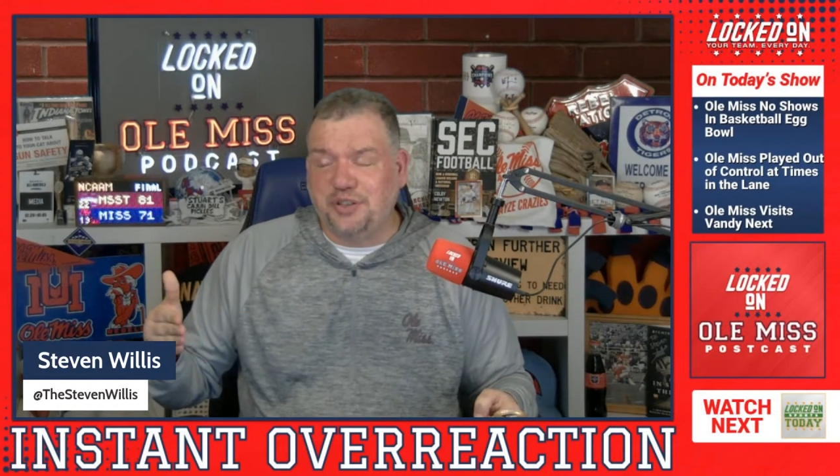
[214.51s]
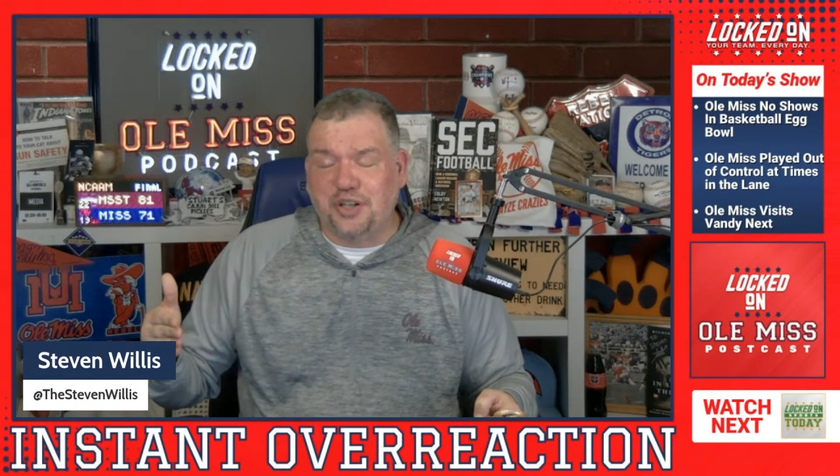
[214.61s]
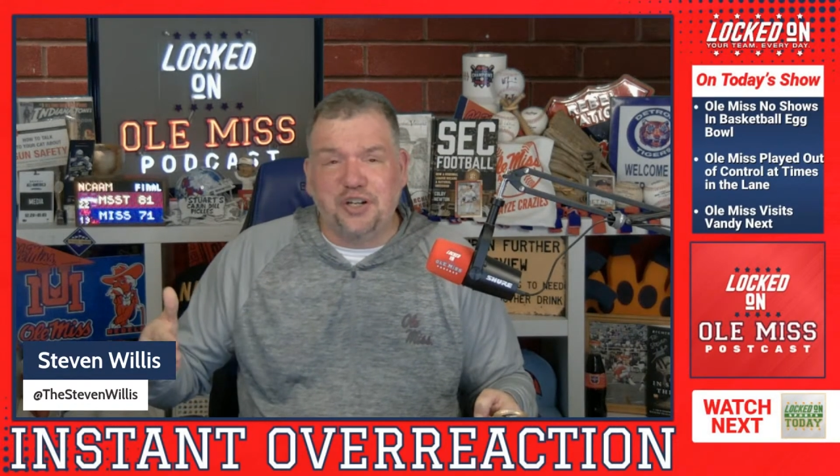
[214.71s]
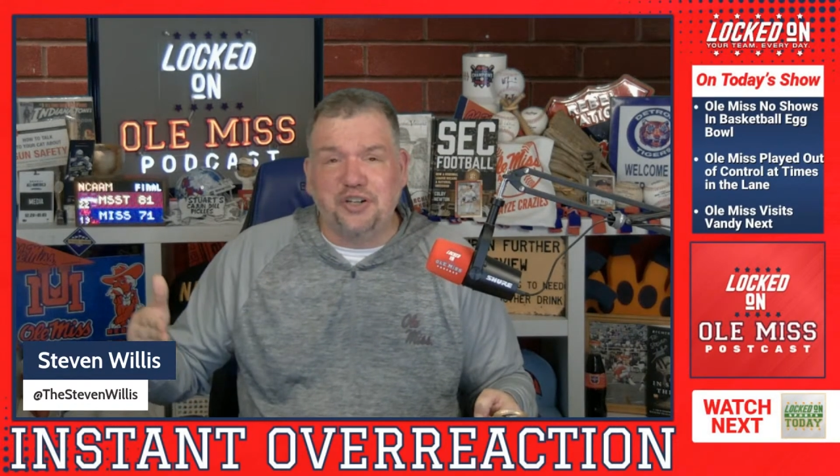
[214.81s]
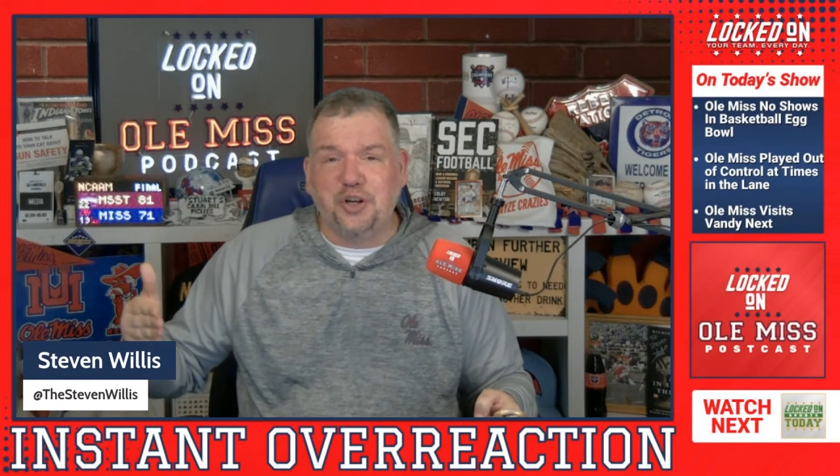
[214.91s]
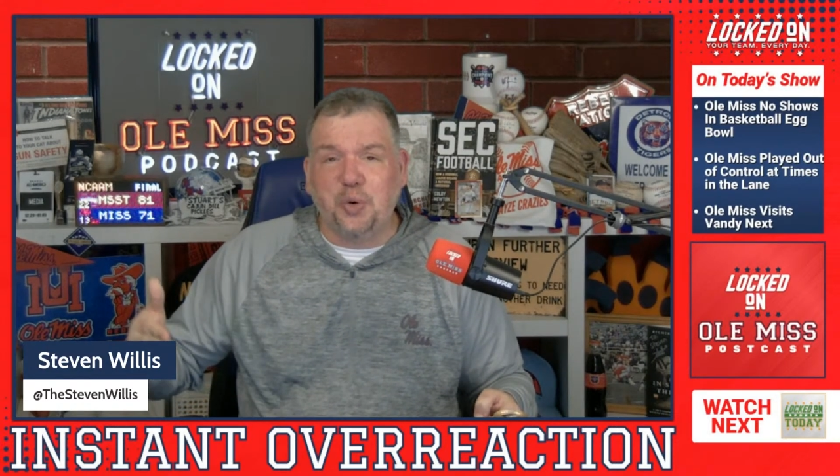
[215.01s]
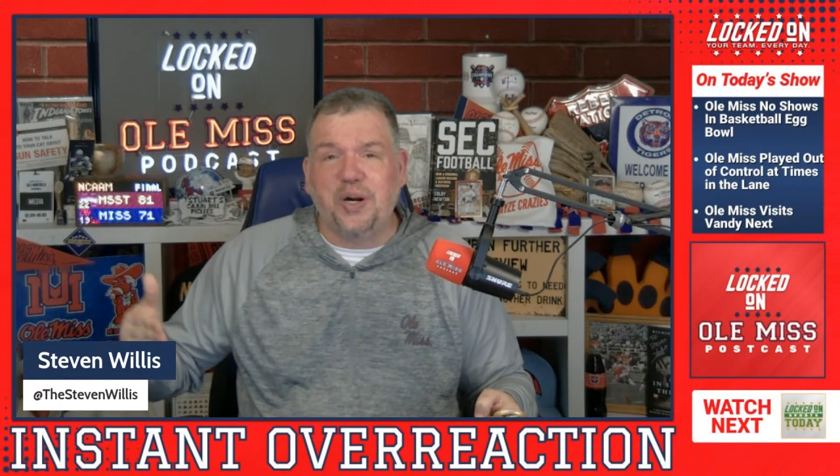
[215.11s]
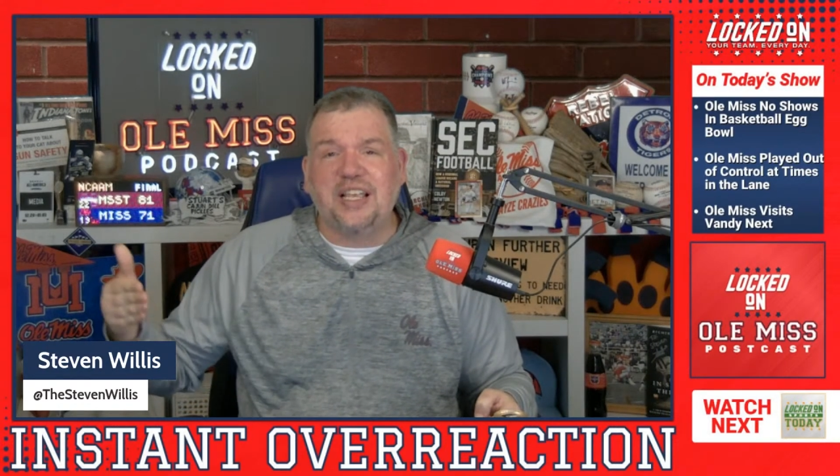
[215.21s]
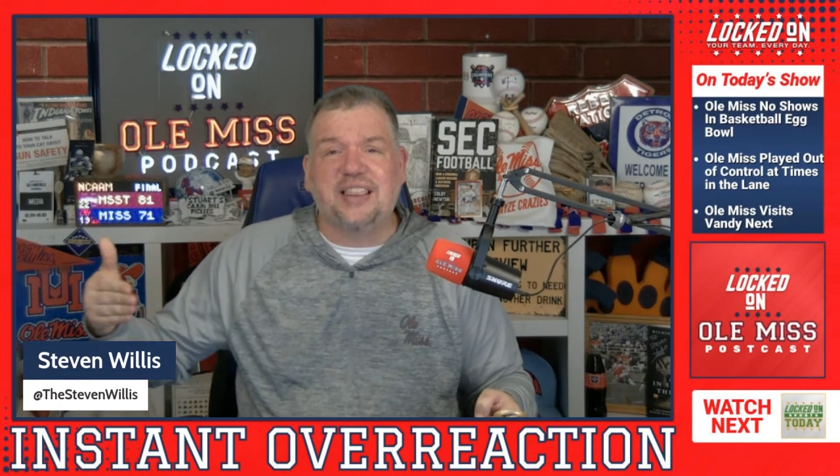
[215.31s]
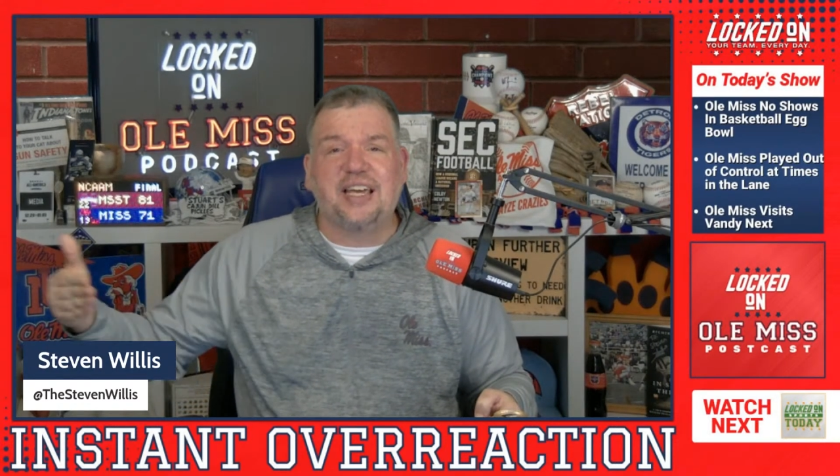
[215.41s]
couldn't do
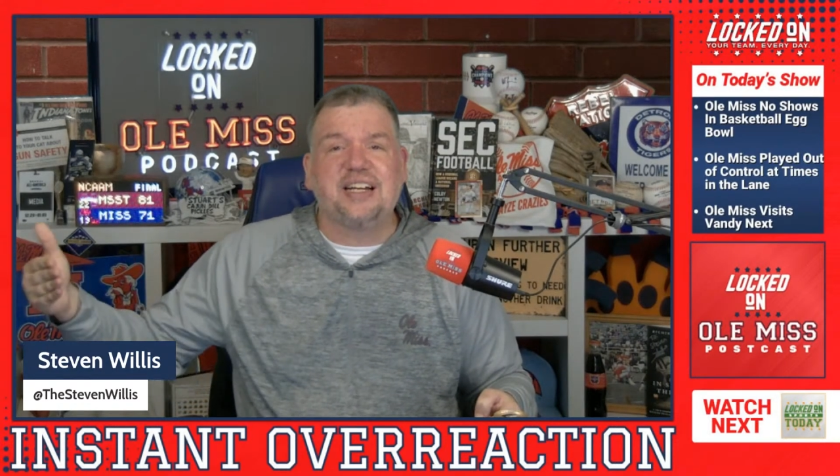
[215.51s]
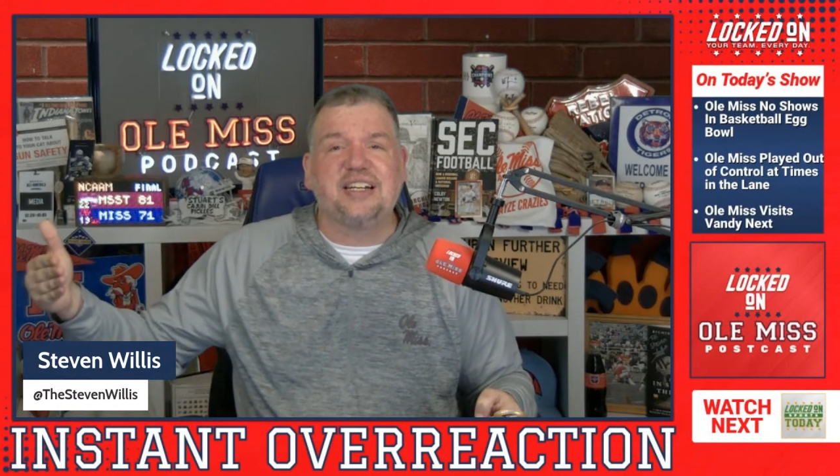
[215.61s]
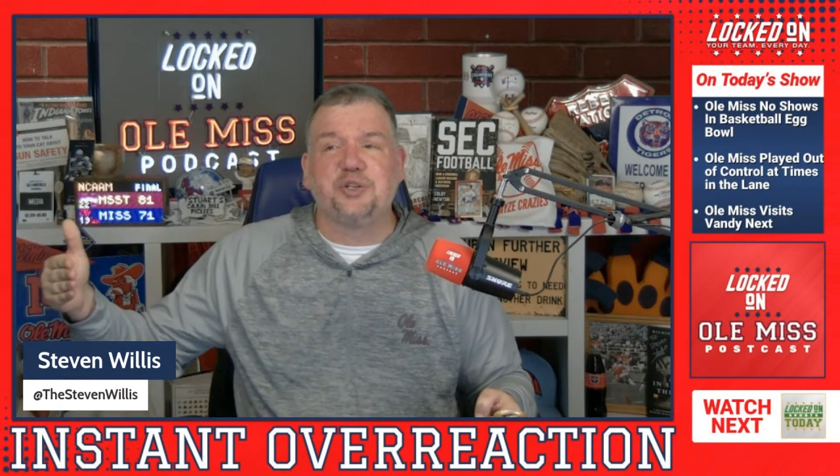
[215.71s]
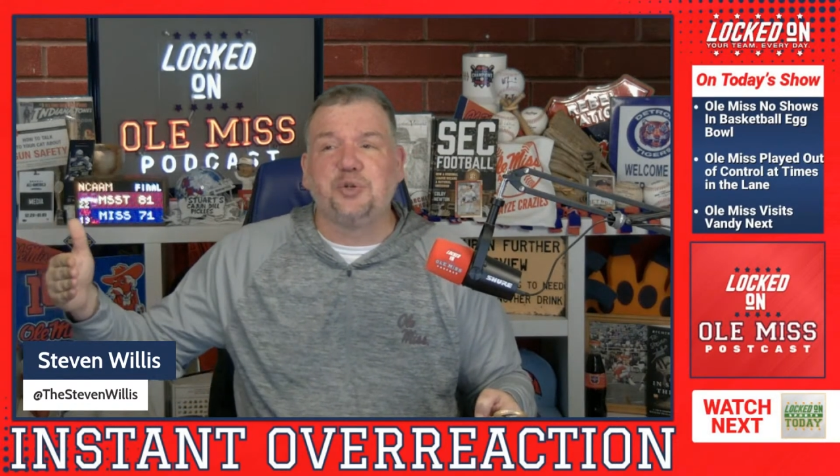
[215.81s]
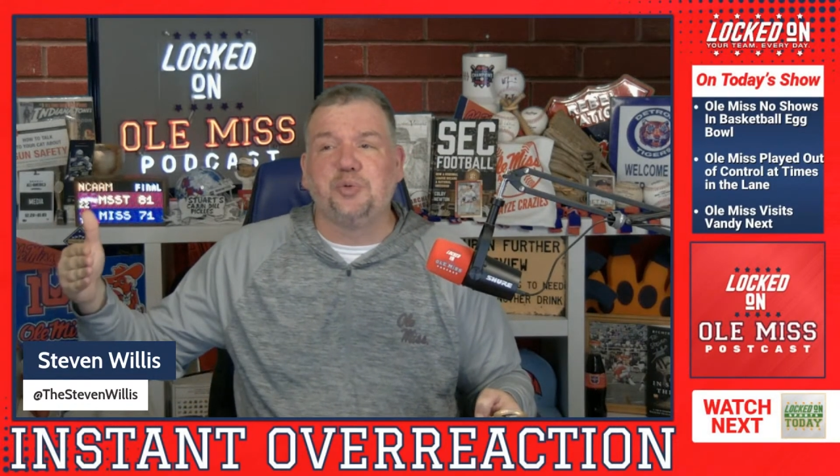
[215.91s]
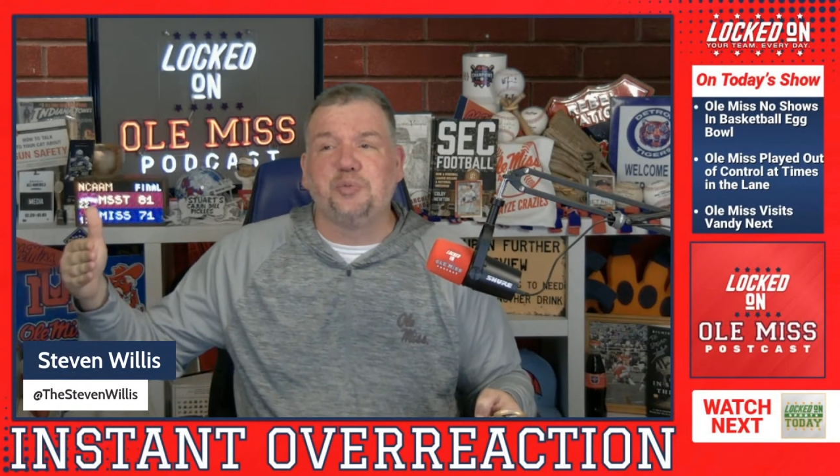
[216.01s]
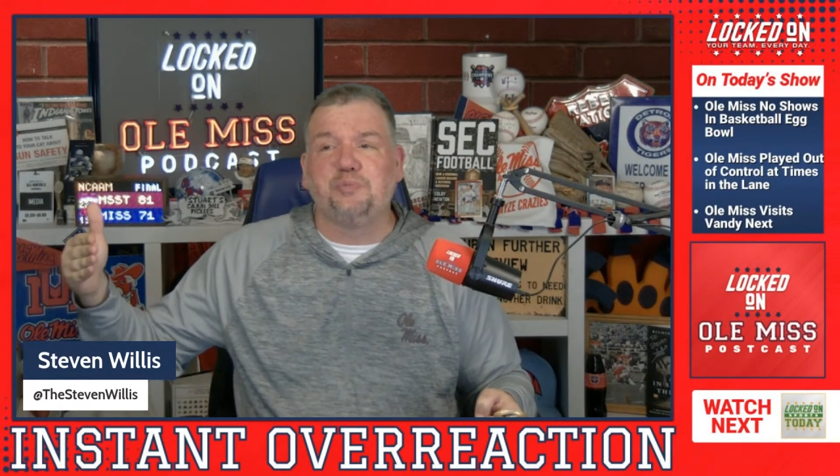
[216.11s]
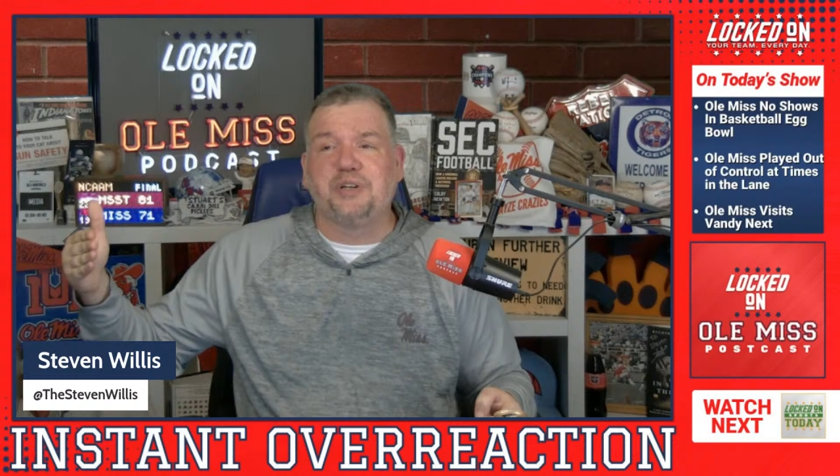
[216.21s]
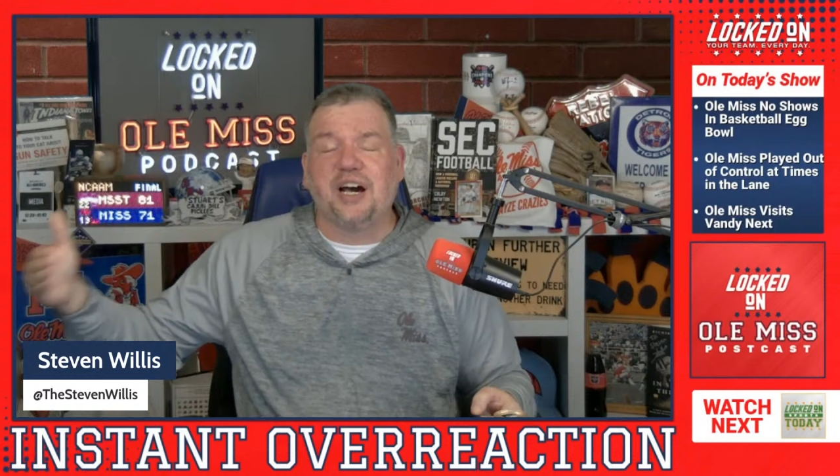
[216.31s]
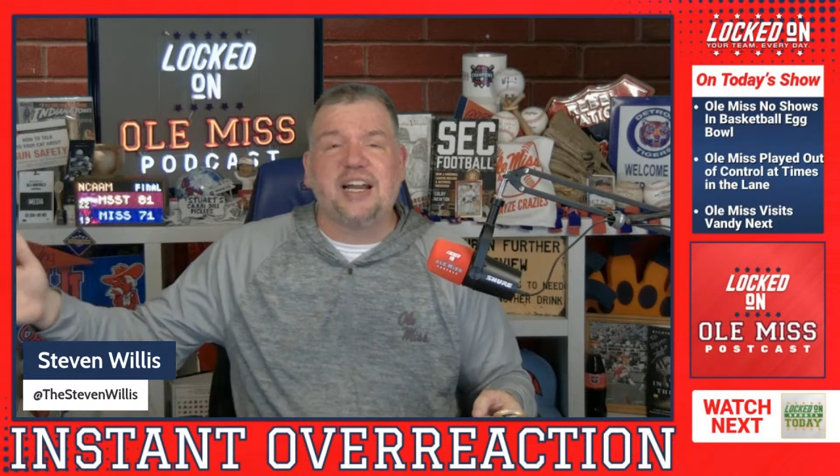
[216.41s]
anything to
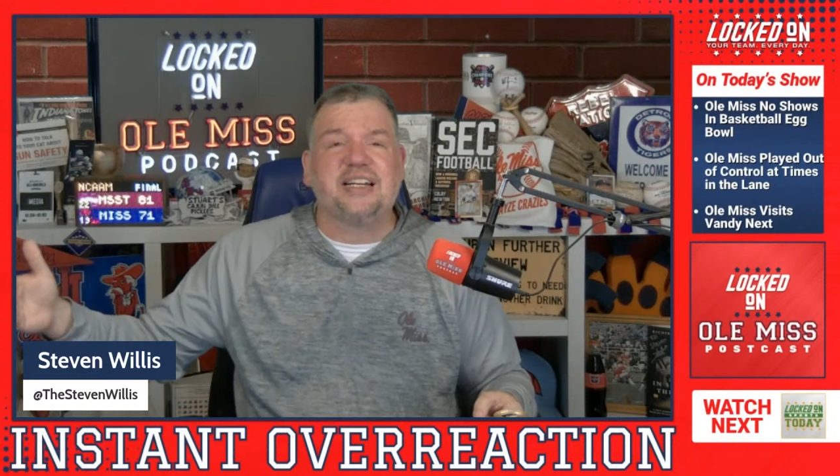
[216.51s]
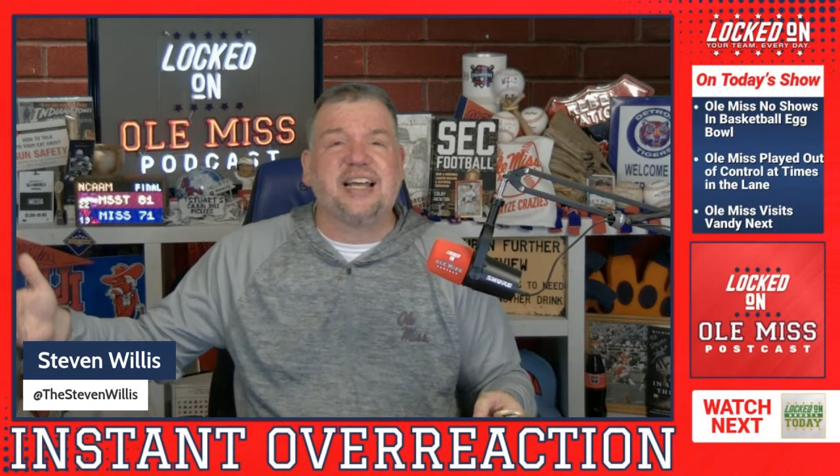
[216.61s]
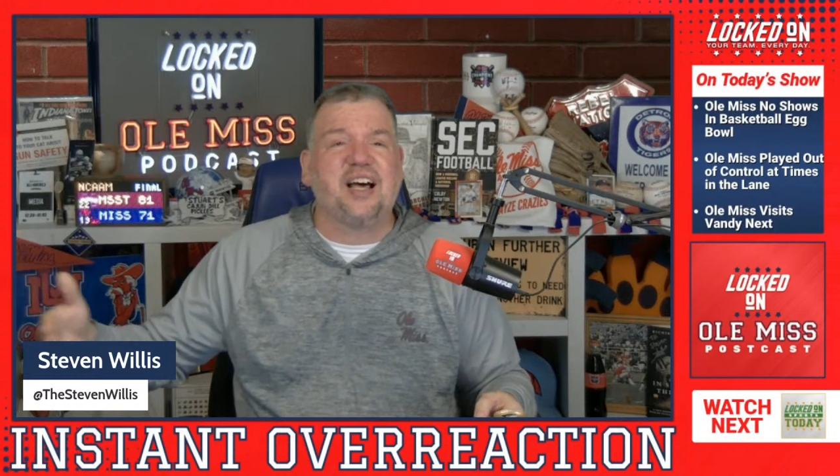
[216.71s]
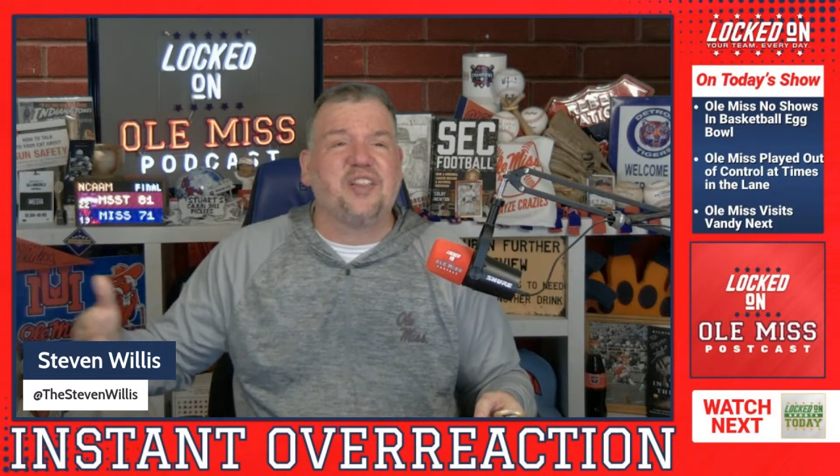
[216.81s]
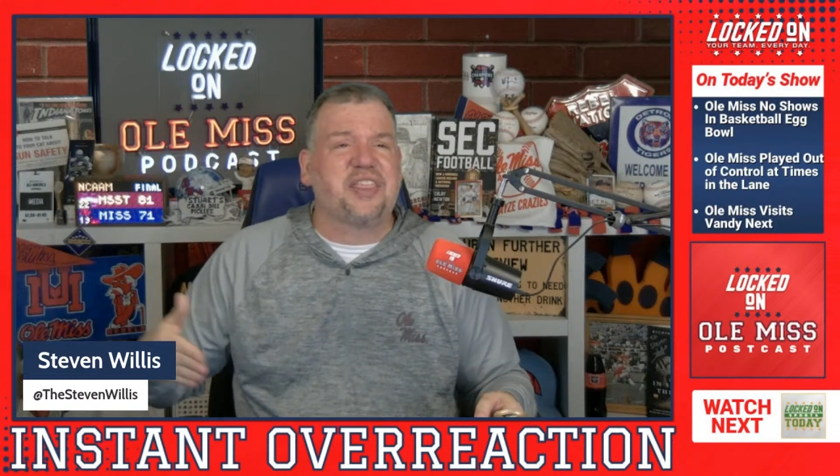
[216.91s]
cut it down.